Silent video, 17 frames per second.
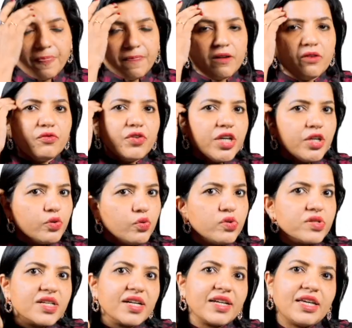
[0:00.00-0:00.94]
we
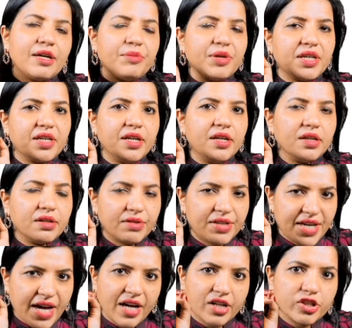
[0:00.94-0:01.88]
use a chemical
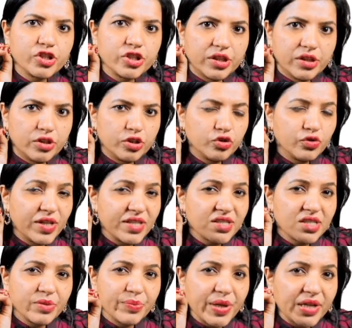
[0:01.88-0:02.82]
reaction to
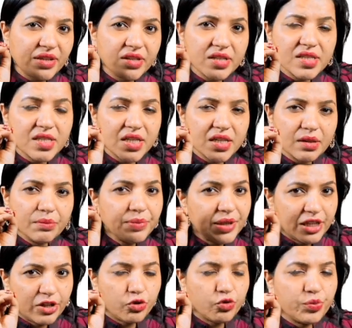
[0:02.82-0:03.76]
estimate the serum
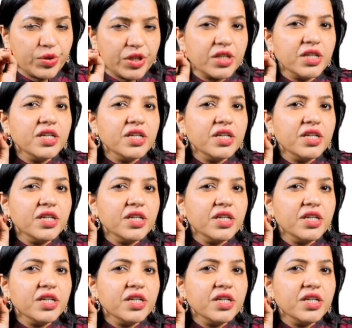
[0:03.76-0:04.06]
bilirubin.